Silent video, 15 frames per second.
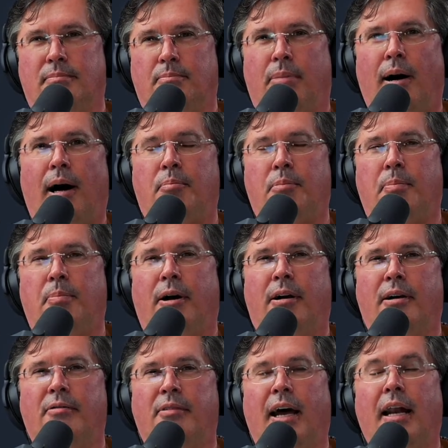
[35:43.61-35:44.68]
pop part
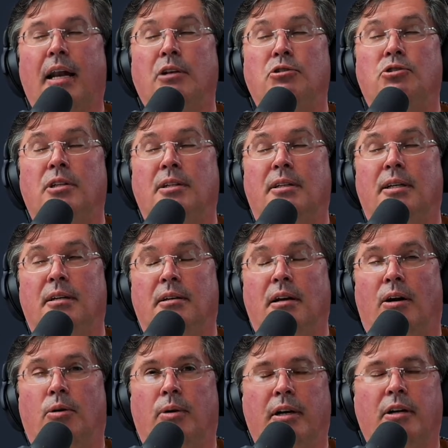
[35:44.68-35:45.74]
of that, and she did
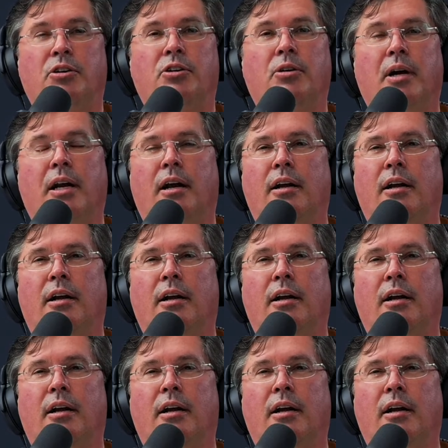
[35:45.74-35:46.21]
not want to do it.